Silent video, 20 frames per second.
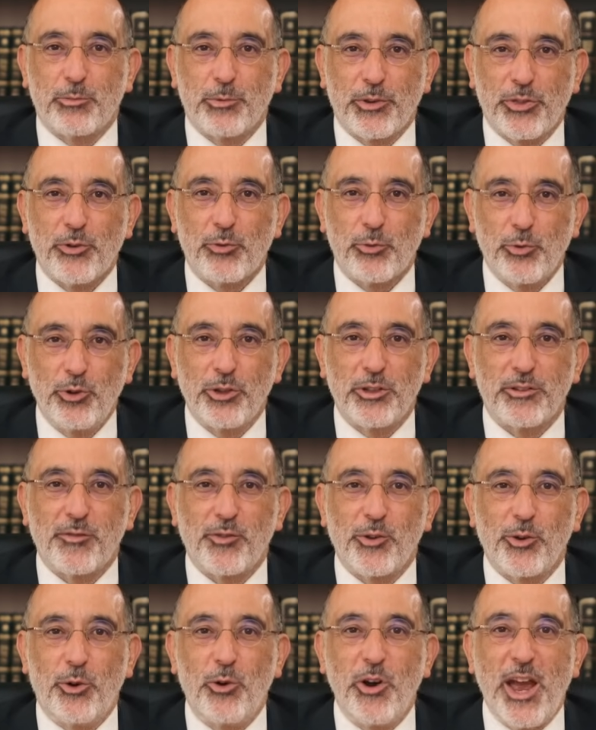with the rule of
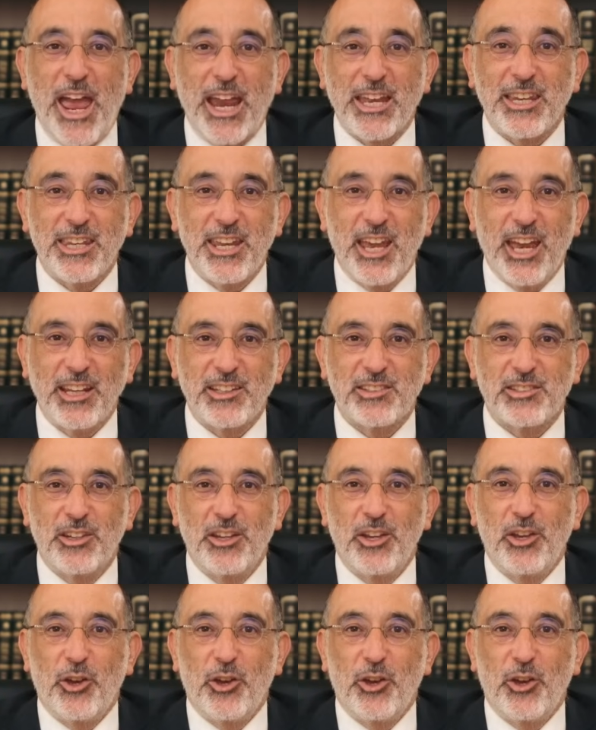law, and yet